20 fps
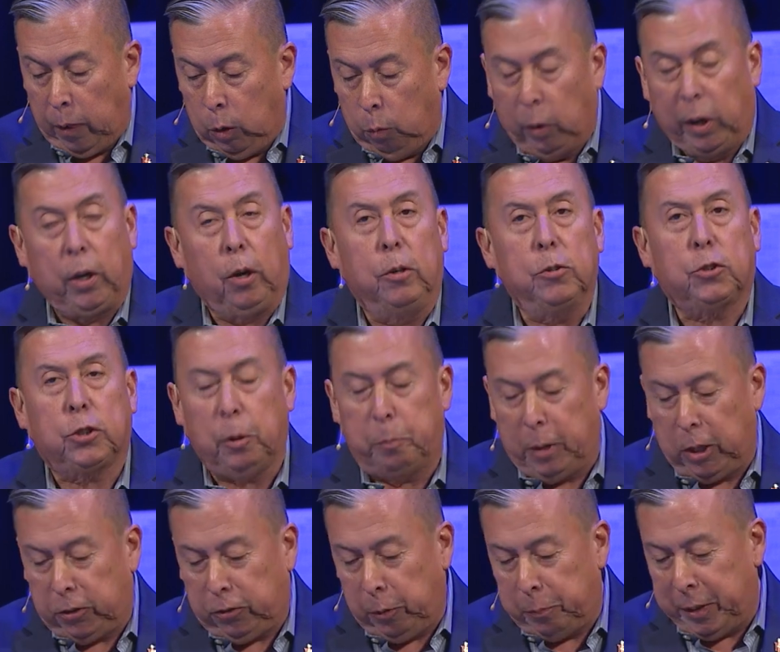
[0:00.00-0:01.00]
We learned so
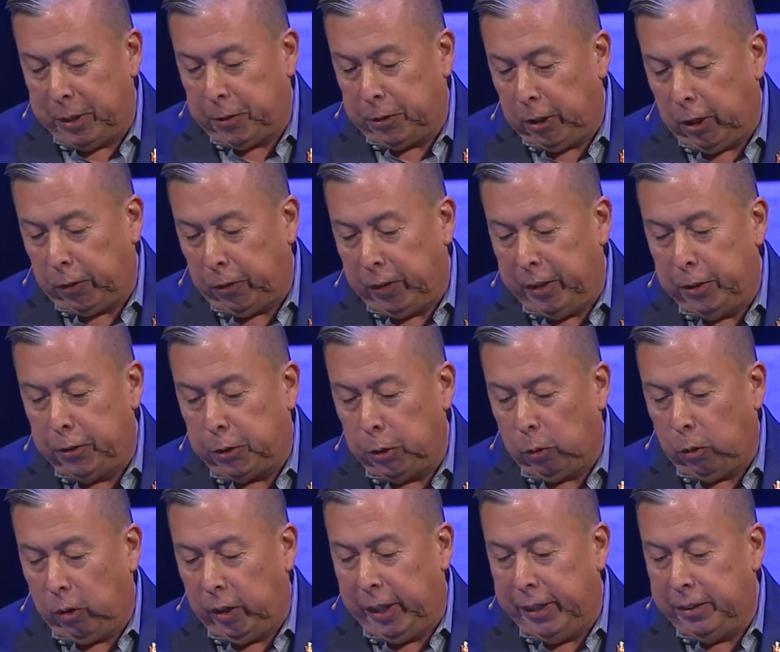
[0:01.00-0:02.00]
much from each other,
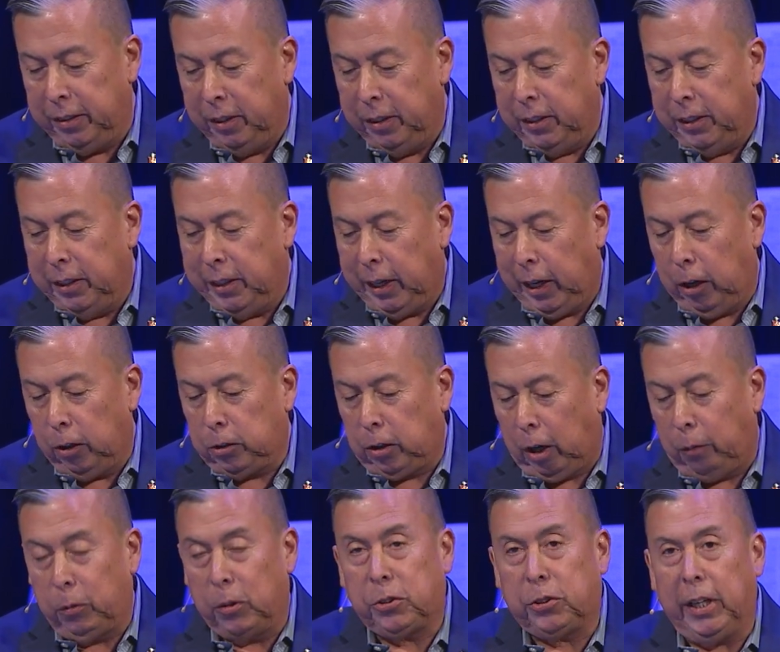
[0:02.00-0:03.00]
enjoyed our
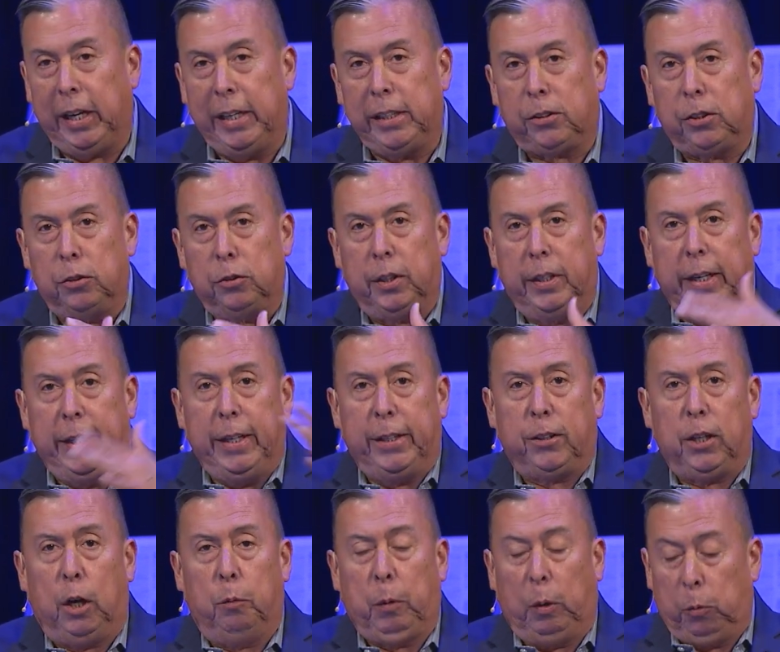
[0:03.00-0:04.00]
conversations, and any
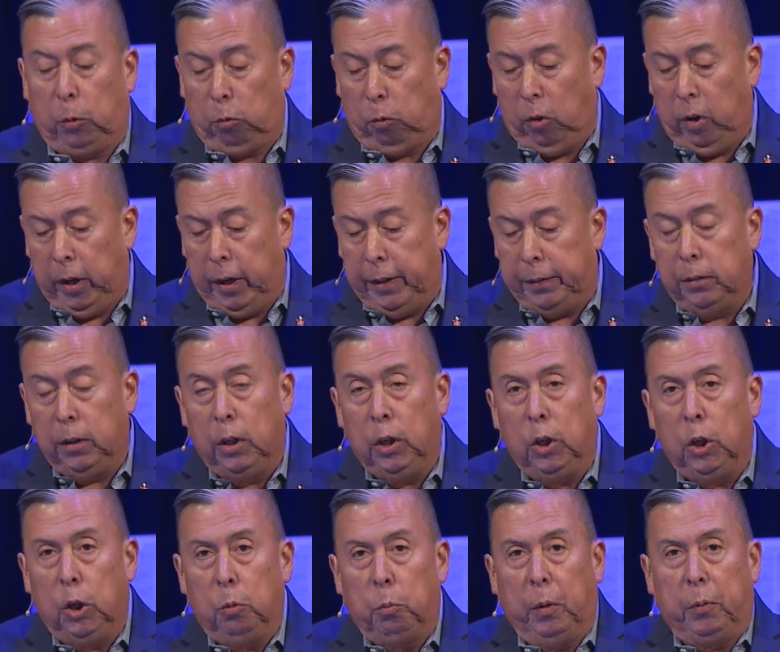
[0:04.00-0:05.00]
time we would run,
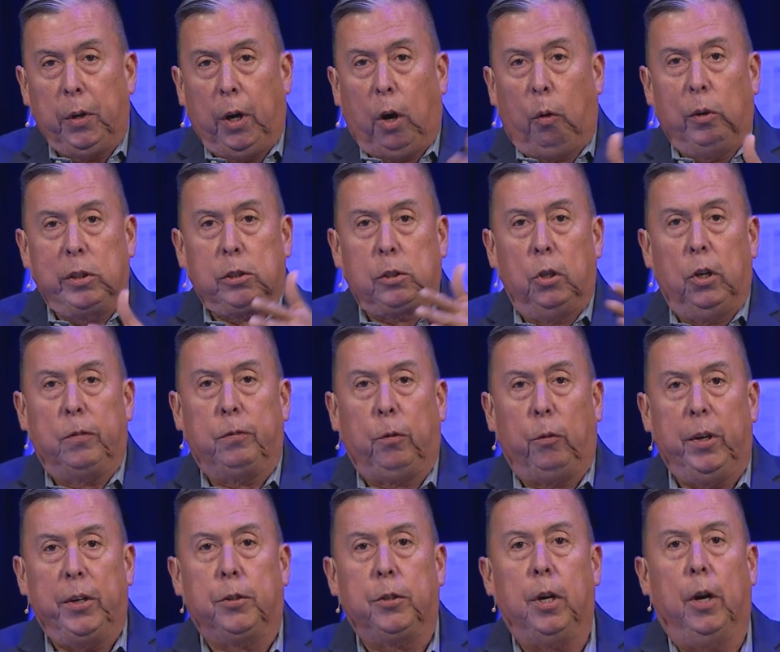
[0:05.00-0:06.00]
we would always look
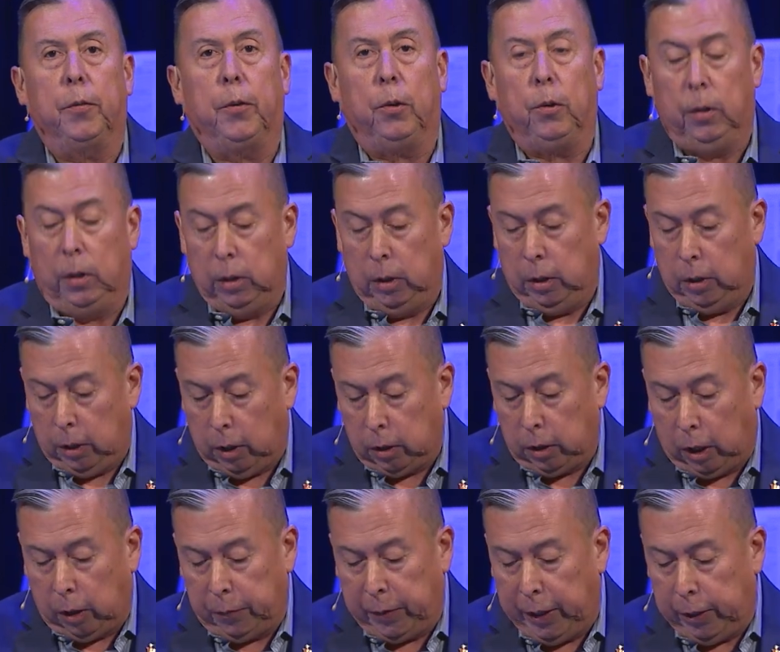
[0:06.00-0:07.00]
for each other
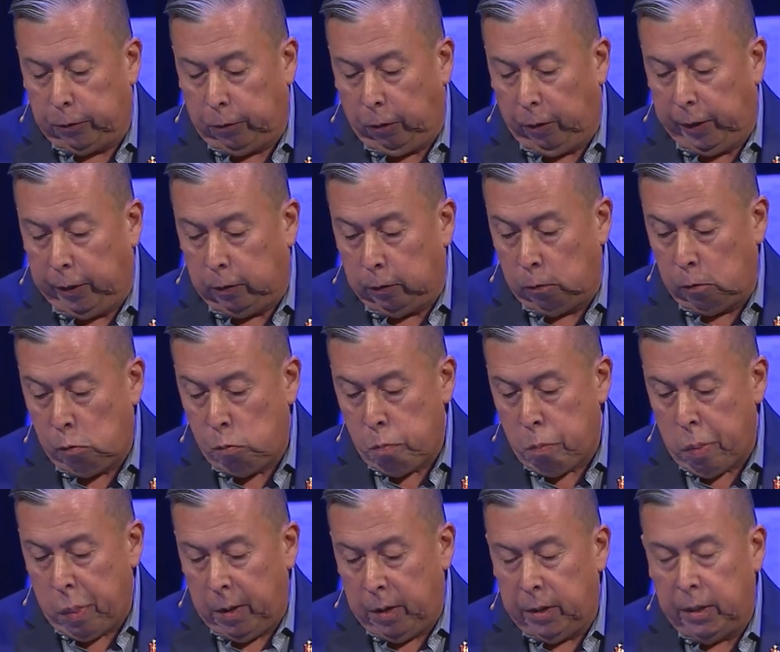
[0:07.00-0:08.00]
along that trail.
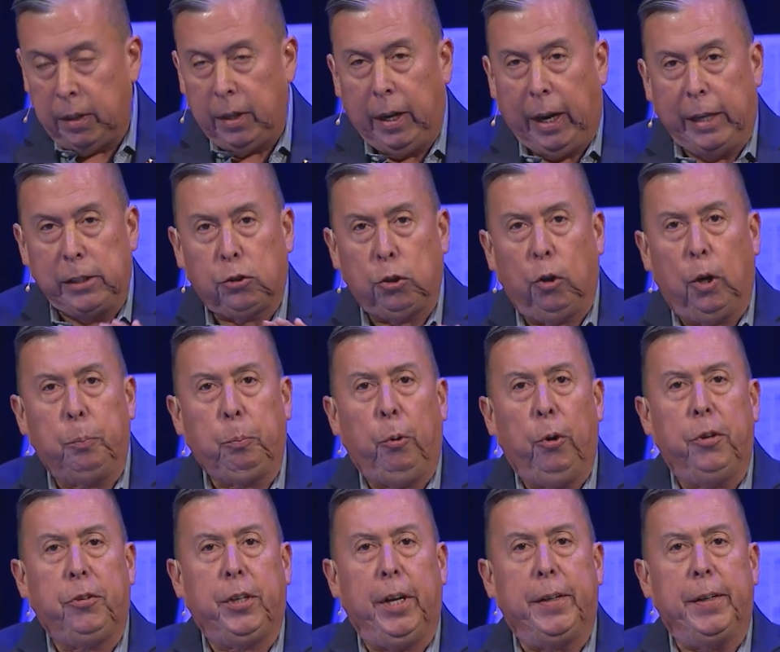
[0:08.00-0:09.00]
I so
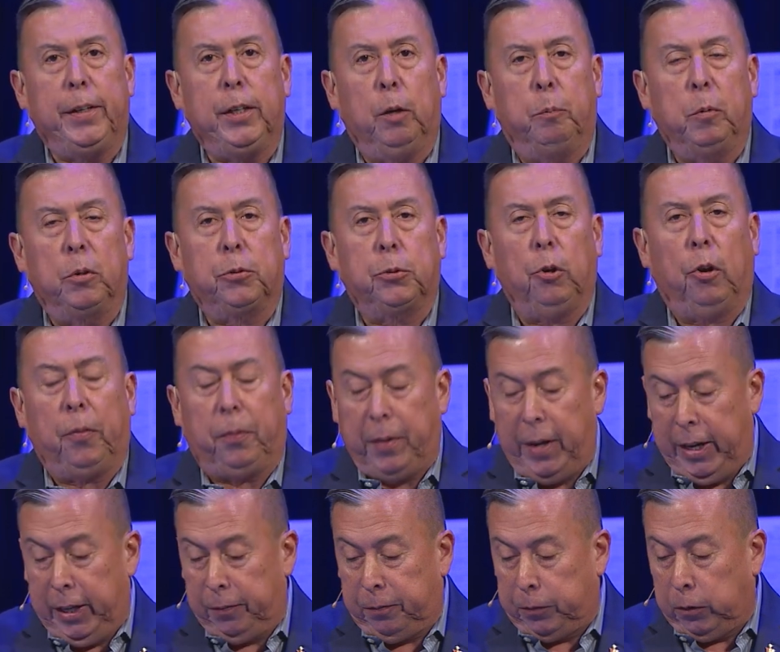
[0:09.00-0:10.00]
appreciated him, was so
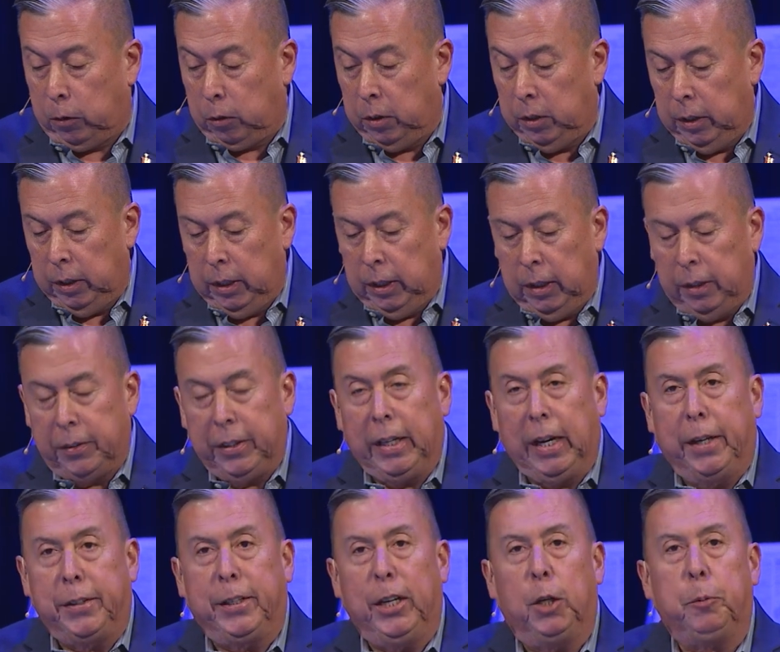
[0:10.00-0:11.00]
thankful that
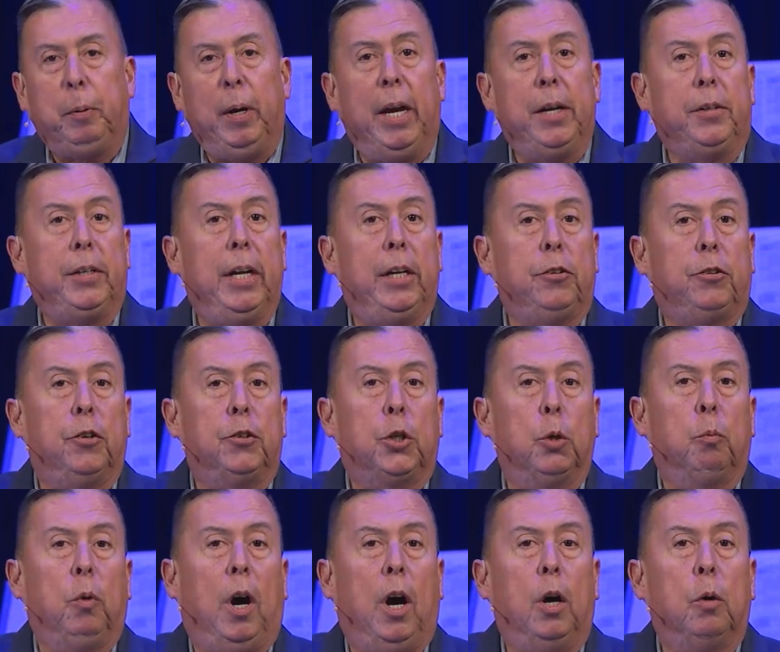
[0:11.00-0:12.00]
I did pay attention to
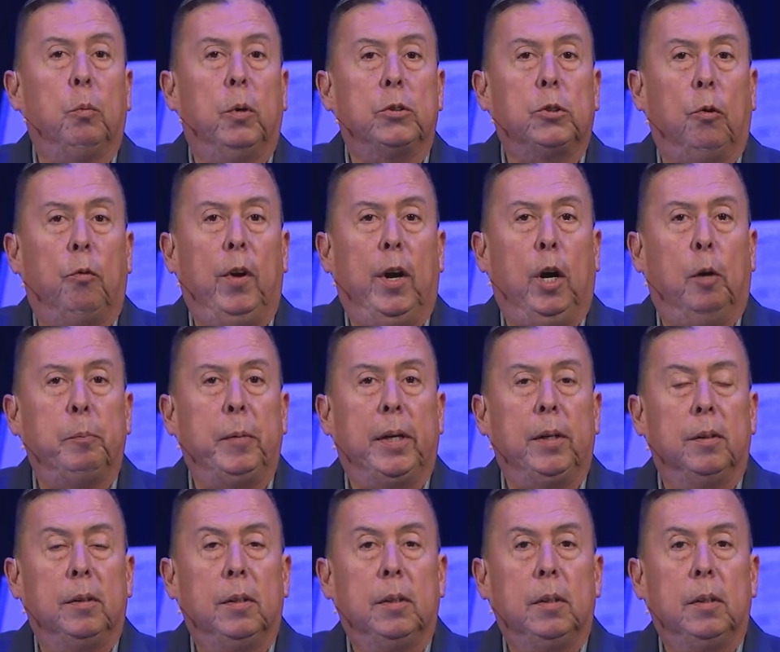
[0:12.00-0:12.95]
what was around me,